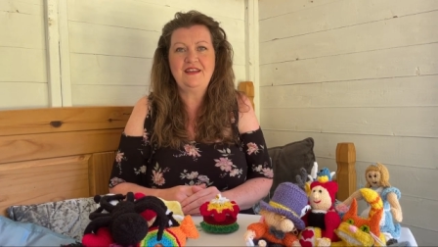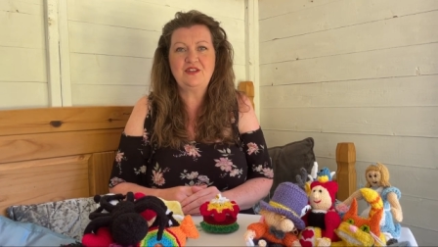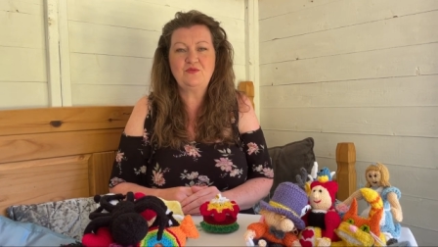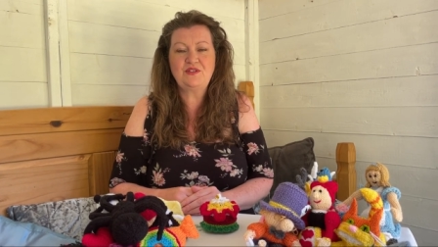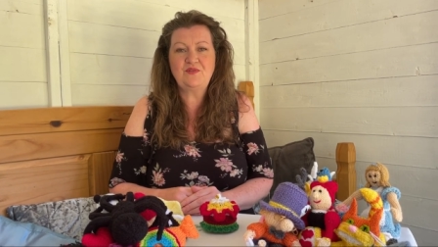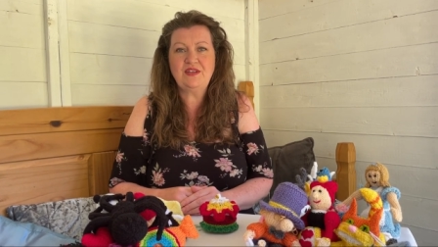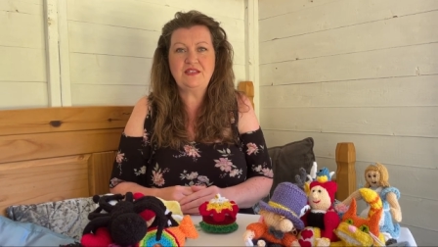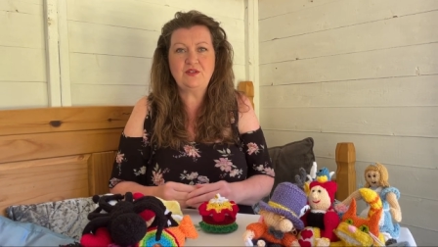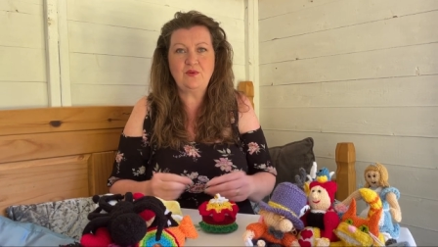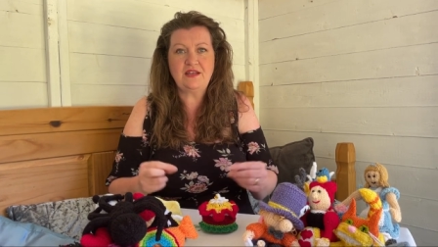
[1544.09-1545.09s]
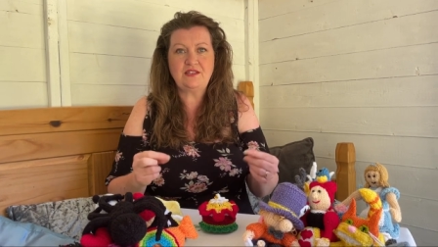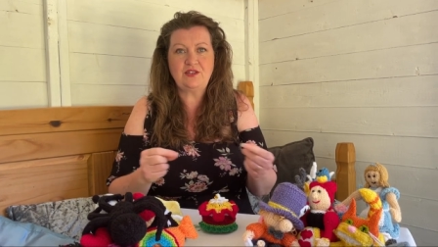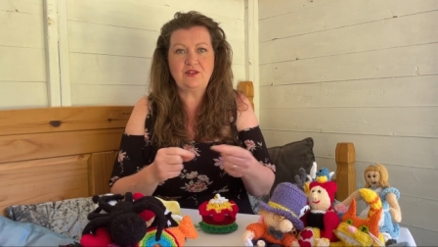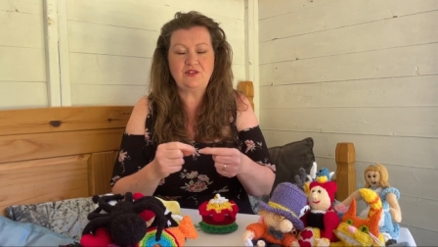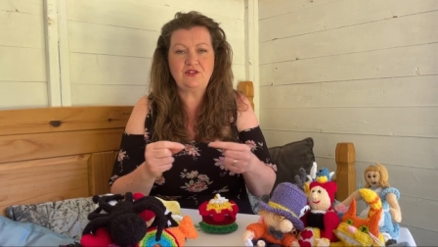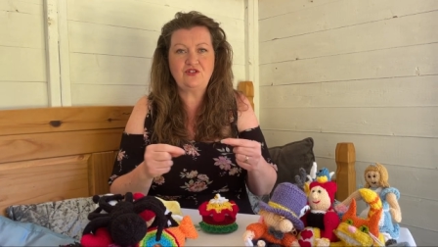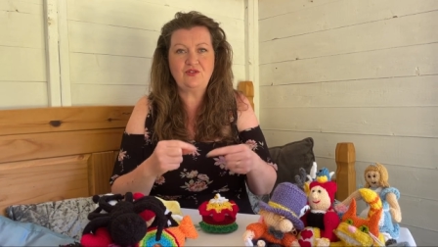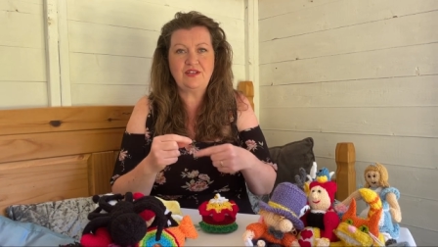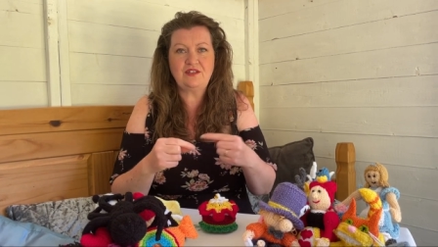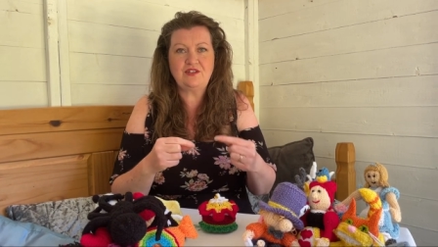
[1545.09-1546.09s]
There was a fancy way to
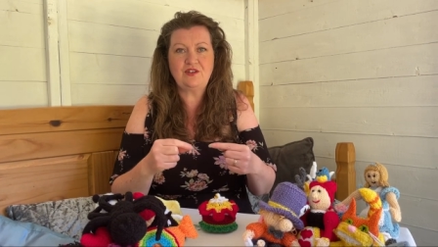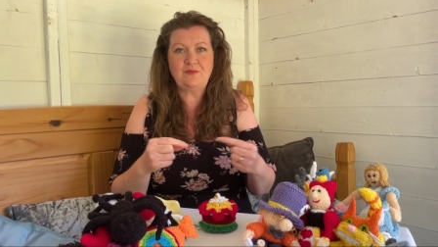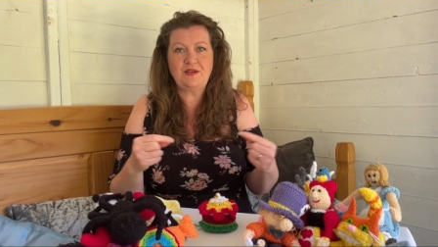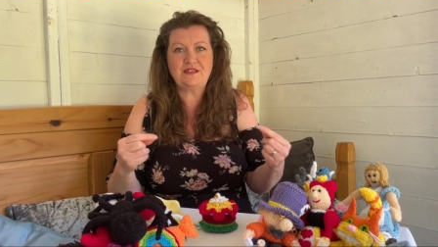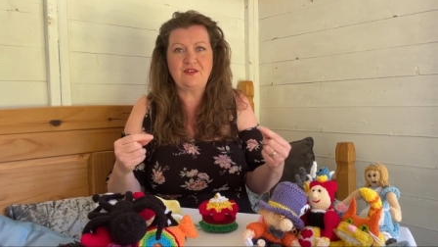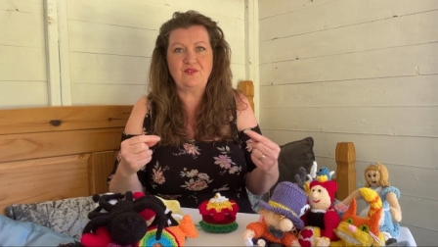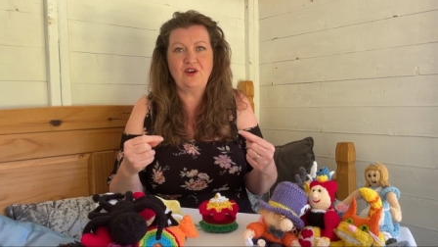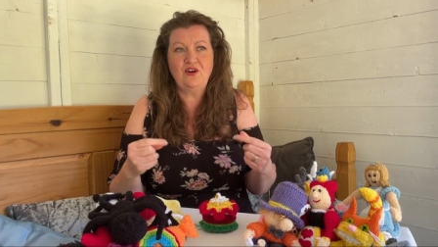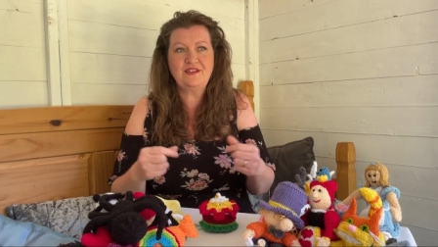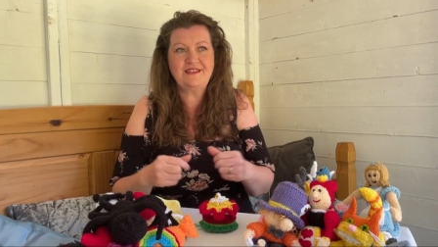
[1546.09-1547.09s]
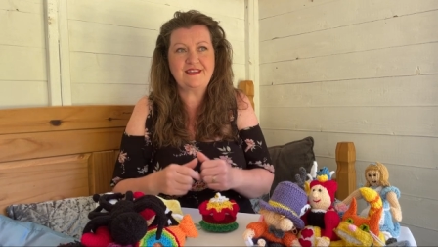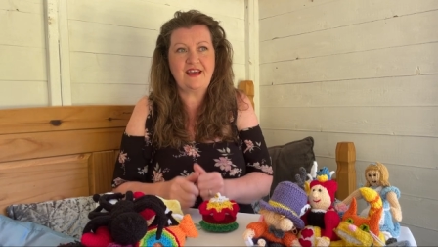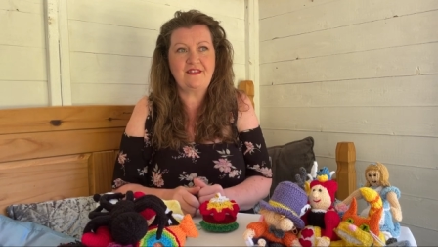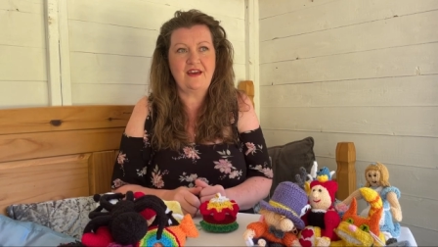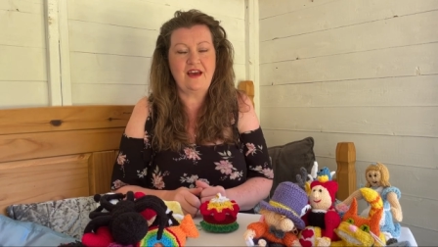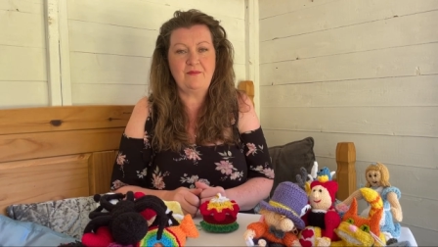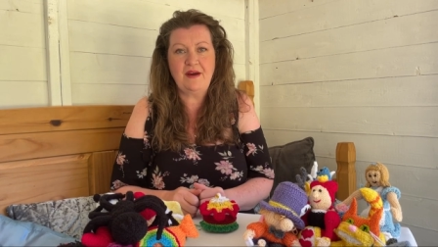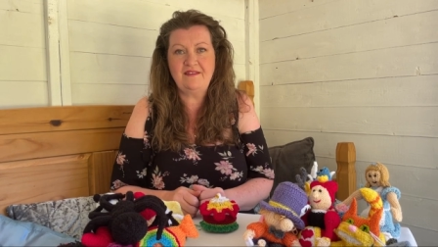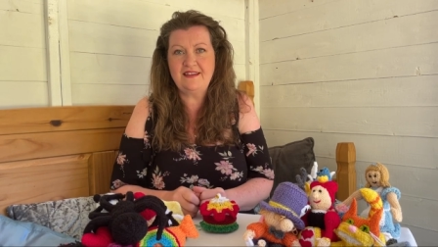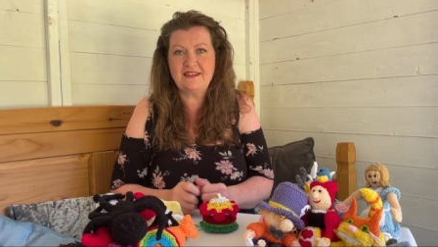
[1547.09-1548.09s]
join two bits of yarn together.
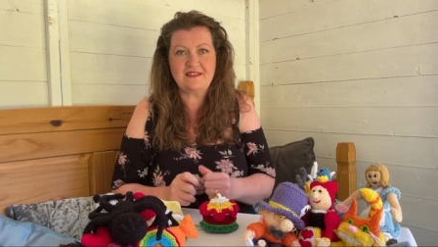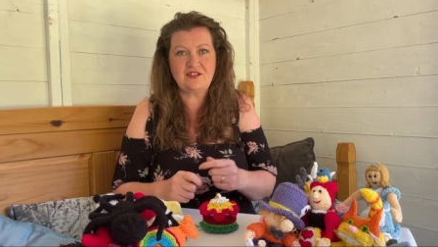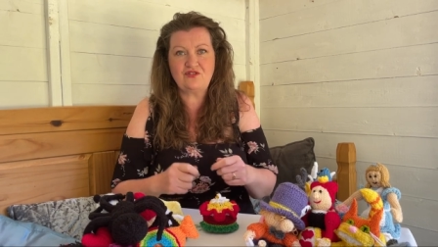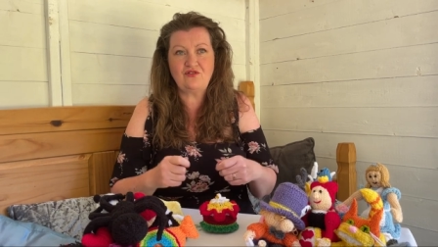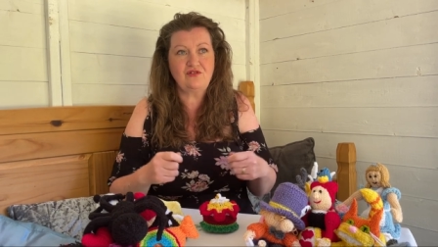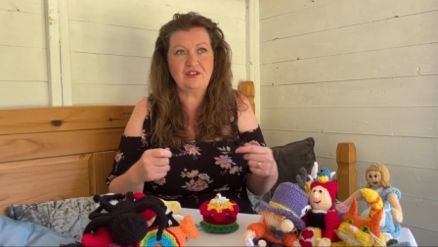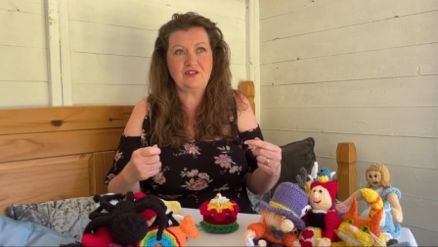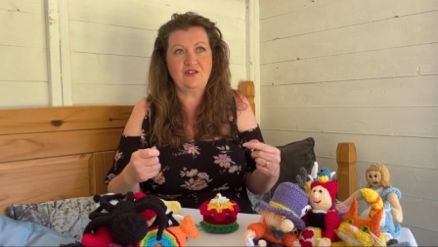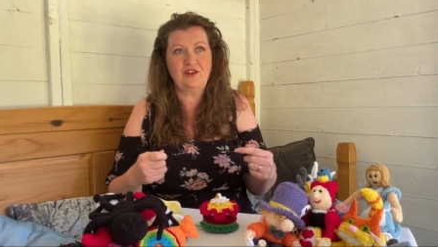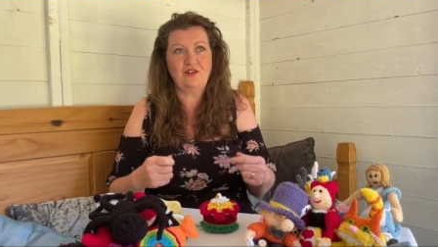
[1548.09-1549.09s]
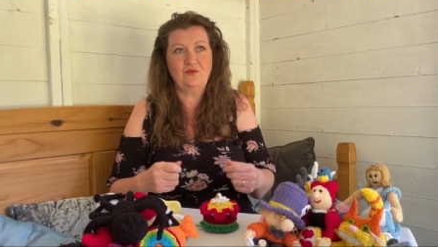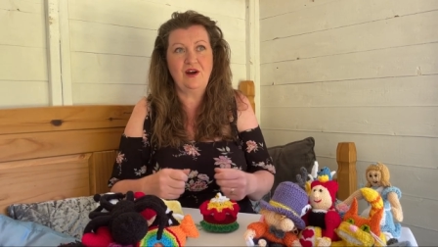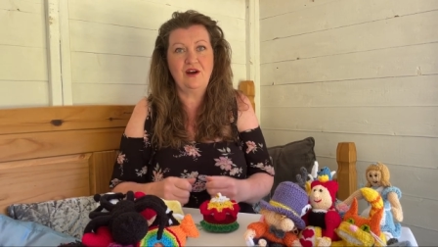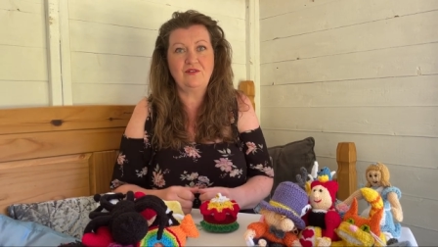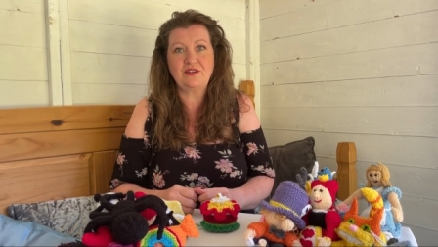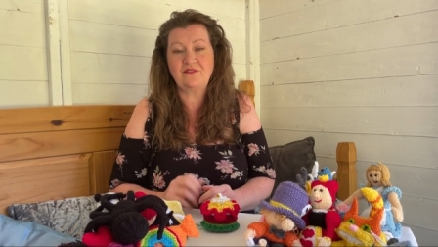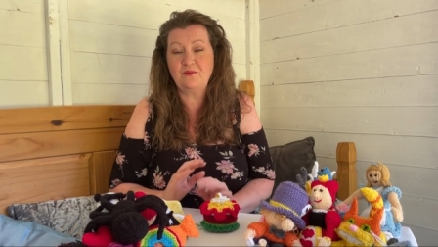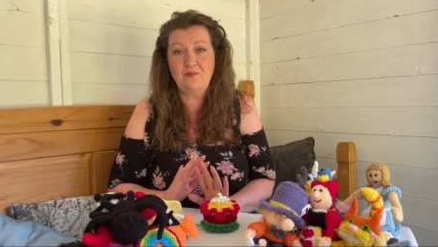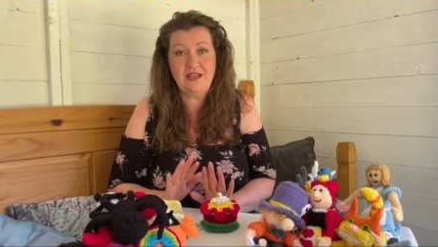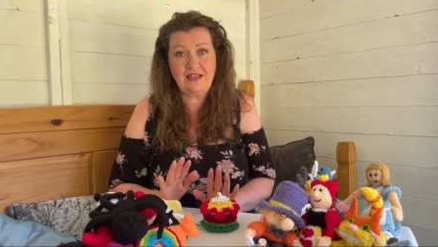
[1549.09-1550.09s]
Apparently it's the strongest knot in the world. I've
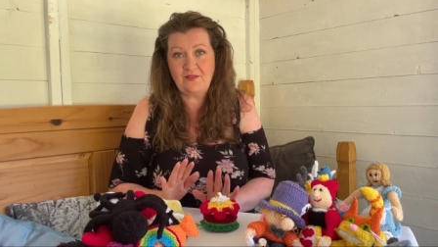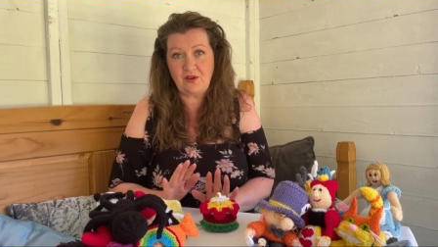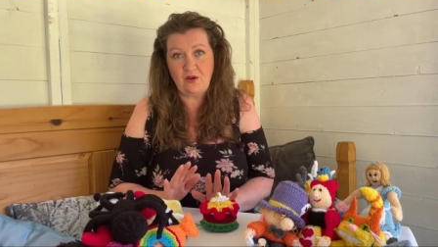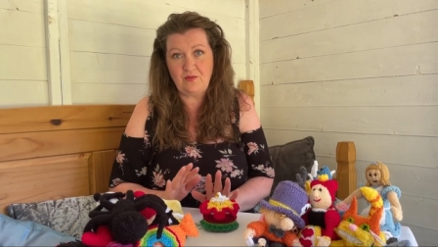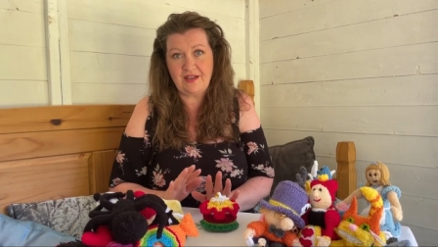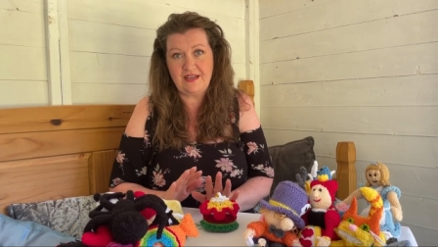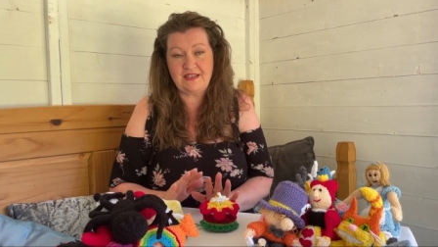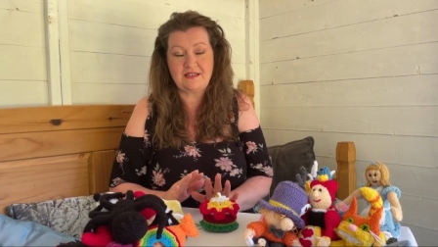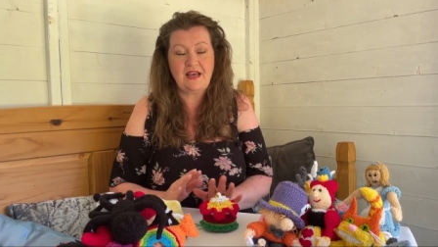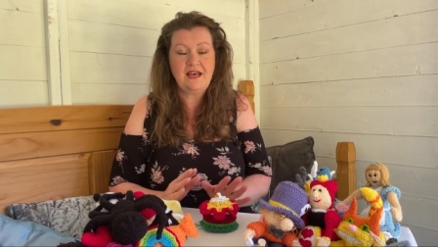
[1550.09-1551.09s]
completely forgotten what it is,